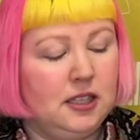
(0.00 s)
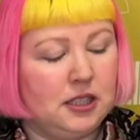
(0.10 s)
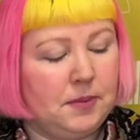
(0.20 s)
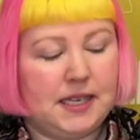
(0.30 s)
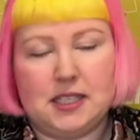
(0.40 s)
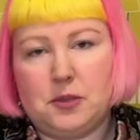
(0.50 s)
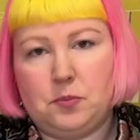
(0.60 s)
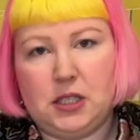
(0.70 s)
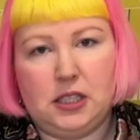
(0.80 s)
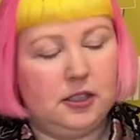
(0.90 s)
the pieces are
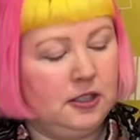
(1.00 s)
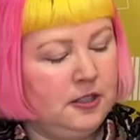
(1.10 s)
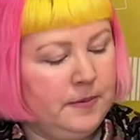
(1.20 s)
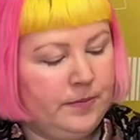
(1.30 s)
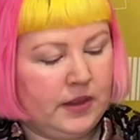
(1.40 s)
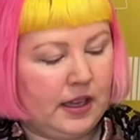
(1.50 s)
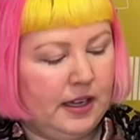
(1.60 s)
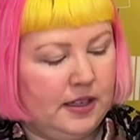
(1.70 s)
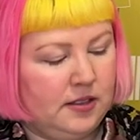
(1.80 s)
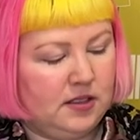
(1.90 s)
big,
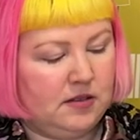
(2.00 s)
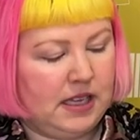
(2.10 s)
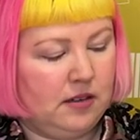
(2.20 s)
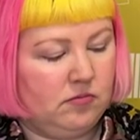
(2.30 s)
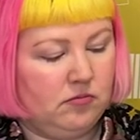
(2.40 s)
and they're